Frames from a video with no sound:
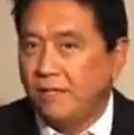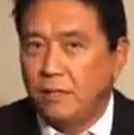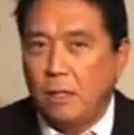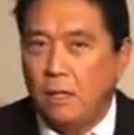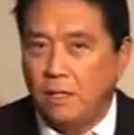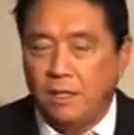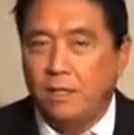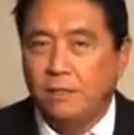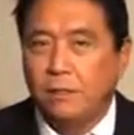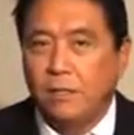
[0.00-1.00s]
That's all it
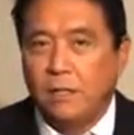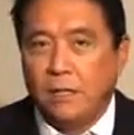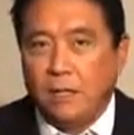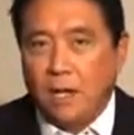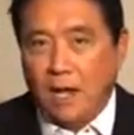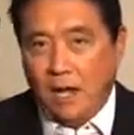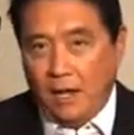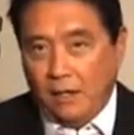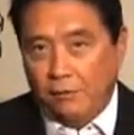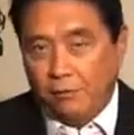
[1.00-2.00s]
is.
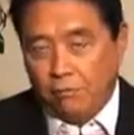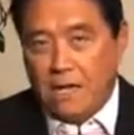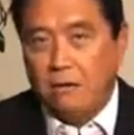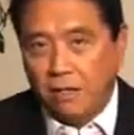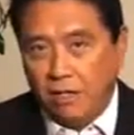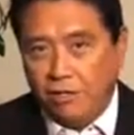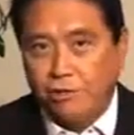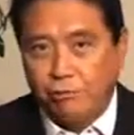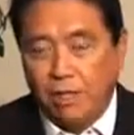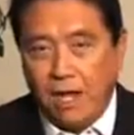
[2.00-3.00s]
And throughout
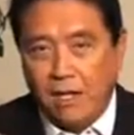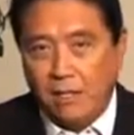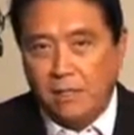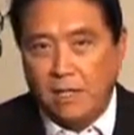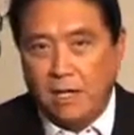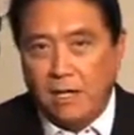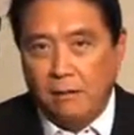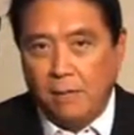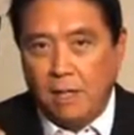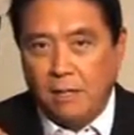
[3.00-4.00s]
history, any
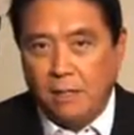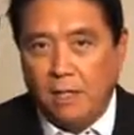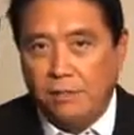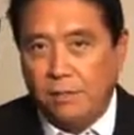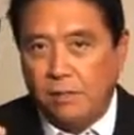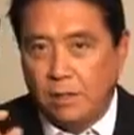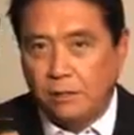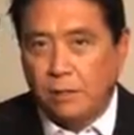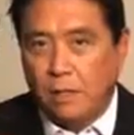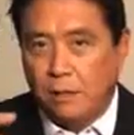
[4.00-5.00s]
time a nation
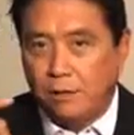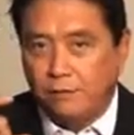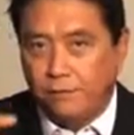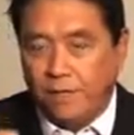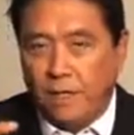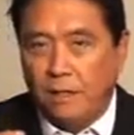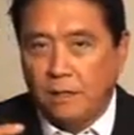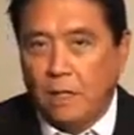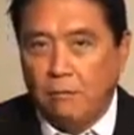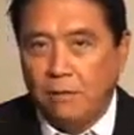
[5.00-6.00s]
has gone to
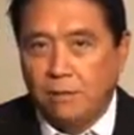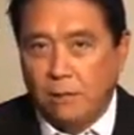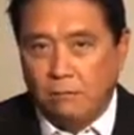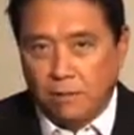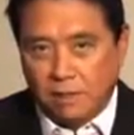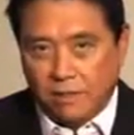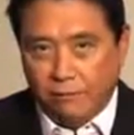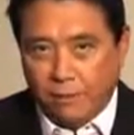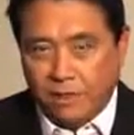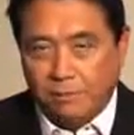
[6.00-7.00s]
fiat currency, in other words,
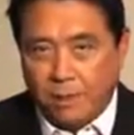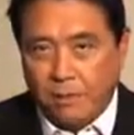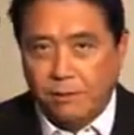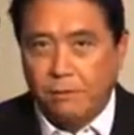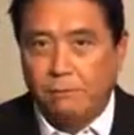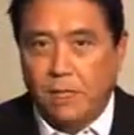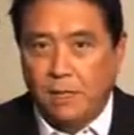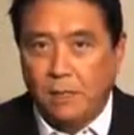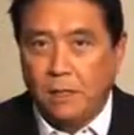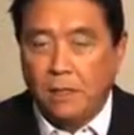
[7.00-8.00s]
government-sponsored
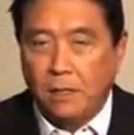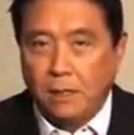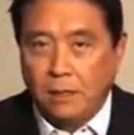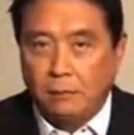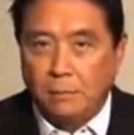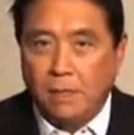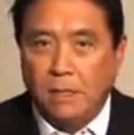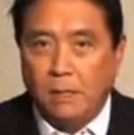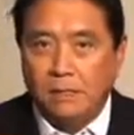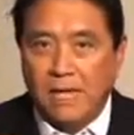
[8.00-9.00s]
money, the
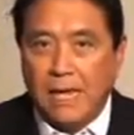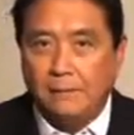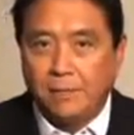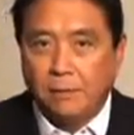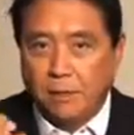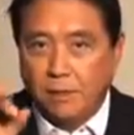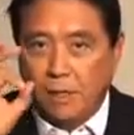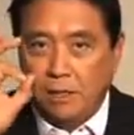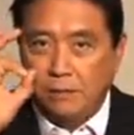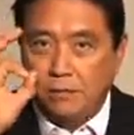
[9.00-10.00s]
money has absolutely
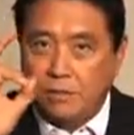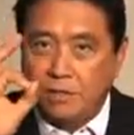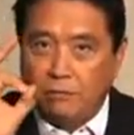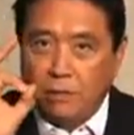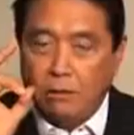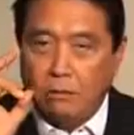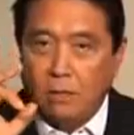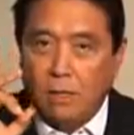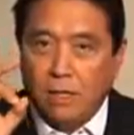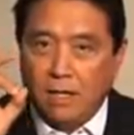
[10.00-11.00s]
gone to zero.
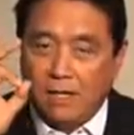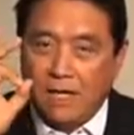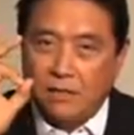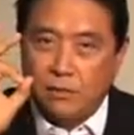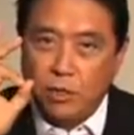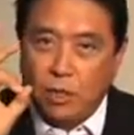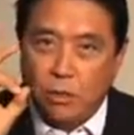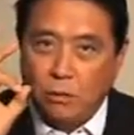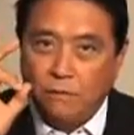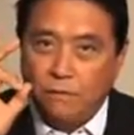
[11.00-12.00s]
It has
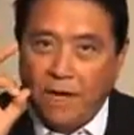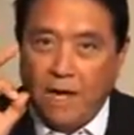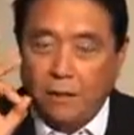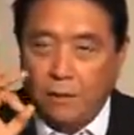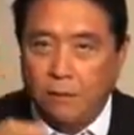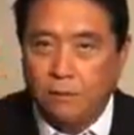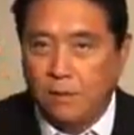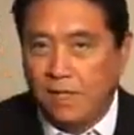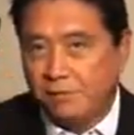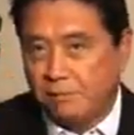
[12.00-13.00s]
no value. So
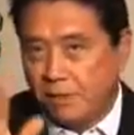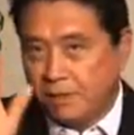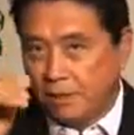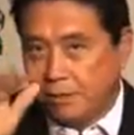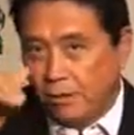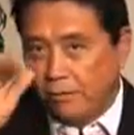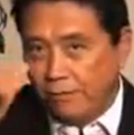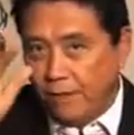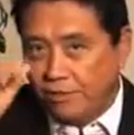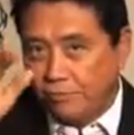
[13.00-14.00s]
that's why you see gold
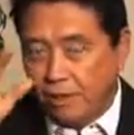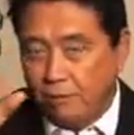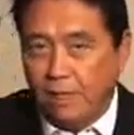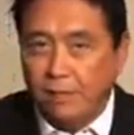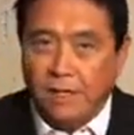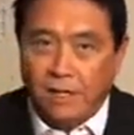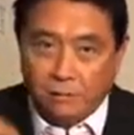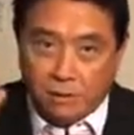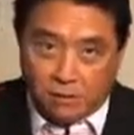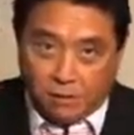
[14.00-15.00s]
fluctuating right now
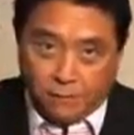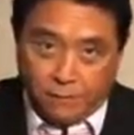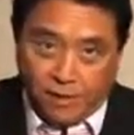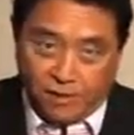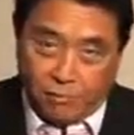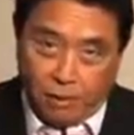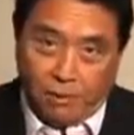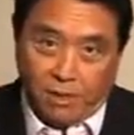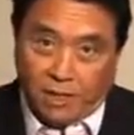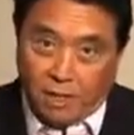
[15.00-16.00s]
and silver fluctuating
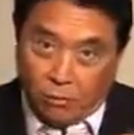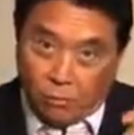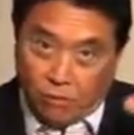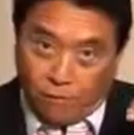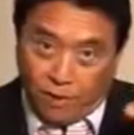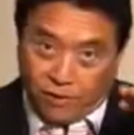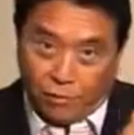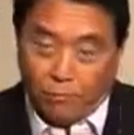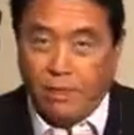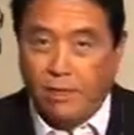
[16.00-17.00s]
right now, oil
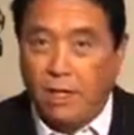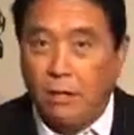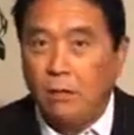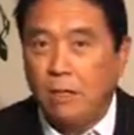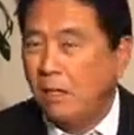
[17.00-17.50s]
fluctuating right now.